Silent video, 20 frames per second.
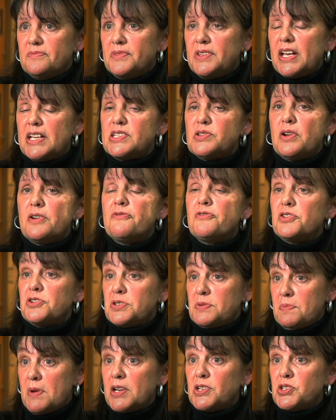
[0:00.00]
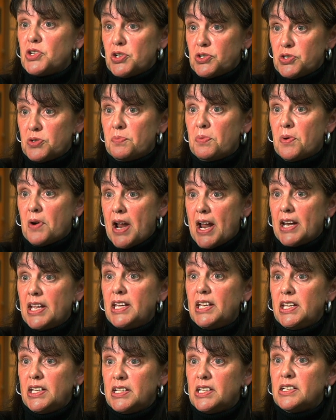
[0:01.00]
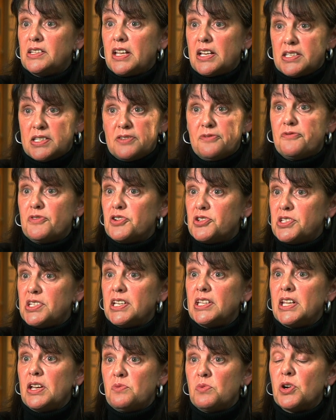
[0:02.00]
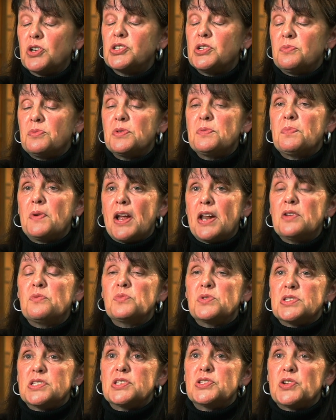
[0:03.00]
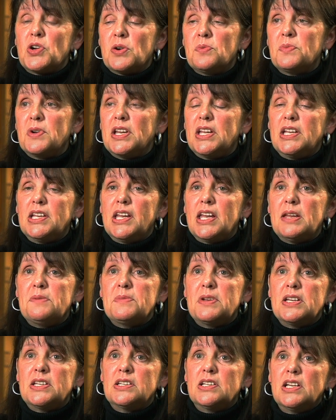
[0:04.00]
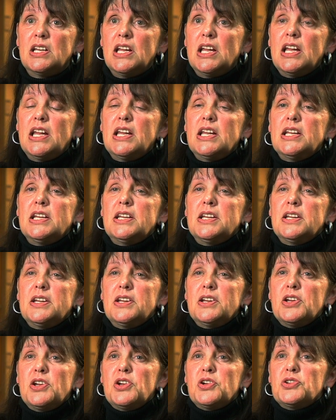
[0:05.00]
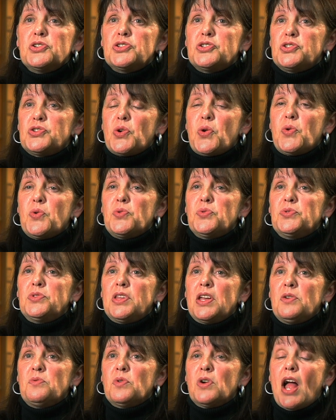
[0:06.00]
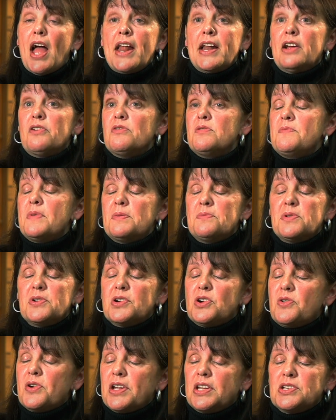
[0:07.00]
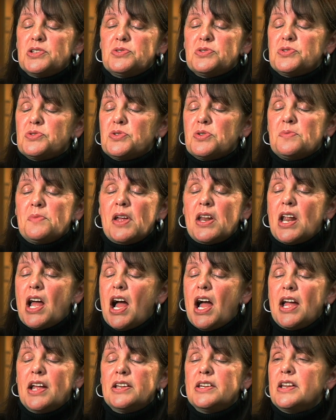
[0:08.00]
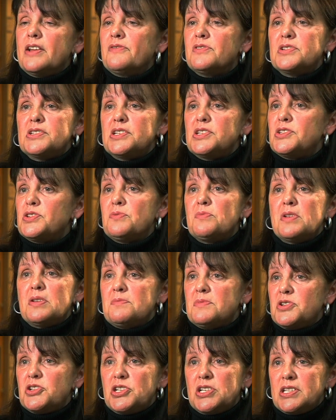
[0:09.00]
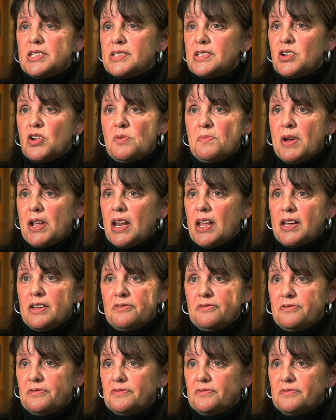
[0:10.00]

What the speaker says: That's how I first met Dr. Pirani. That's the first thing they worked on with Brandon, was his arm when he came in. So they were, and I remember going into his room, and I had never seen so many machines in all my life.